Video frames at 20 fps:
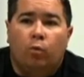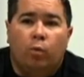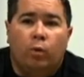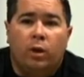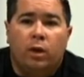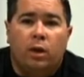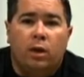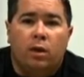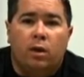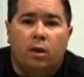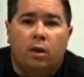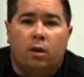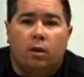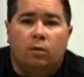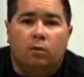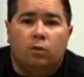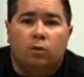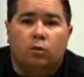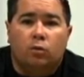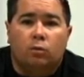We
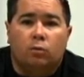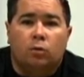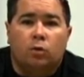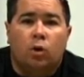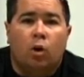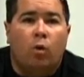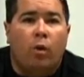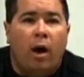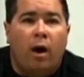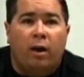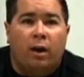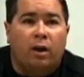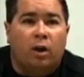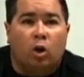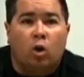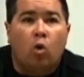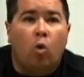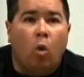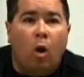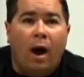go out and
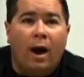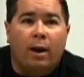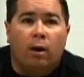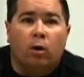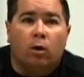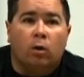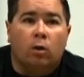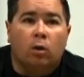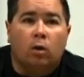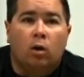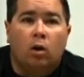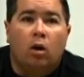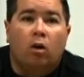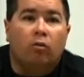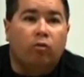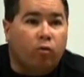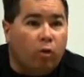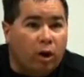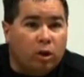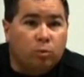acquire
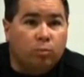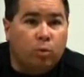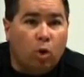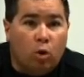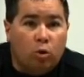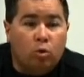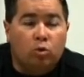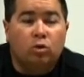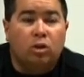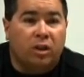fresh produce,